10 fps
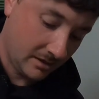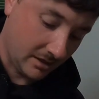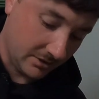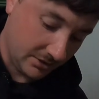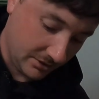
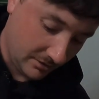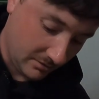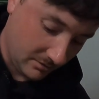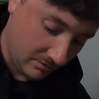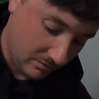and
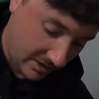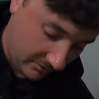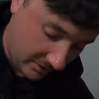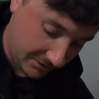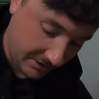so I
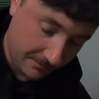lost